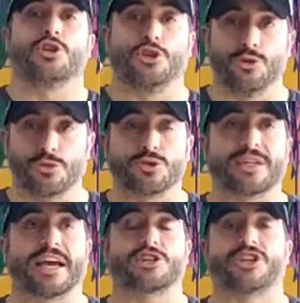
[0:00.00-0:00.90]
You do
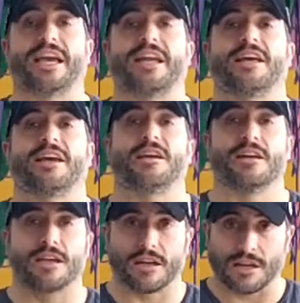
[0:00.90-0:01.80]
the
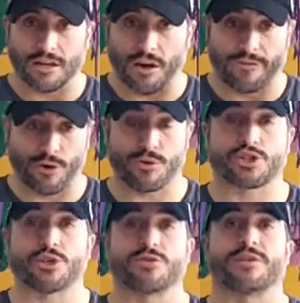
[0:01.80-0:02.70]
educating of your
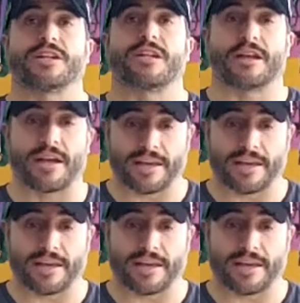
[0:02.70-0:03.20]
children.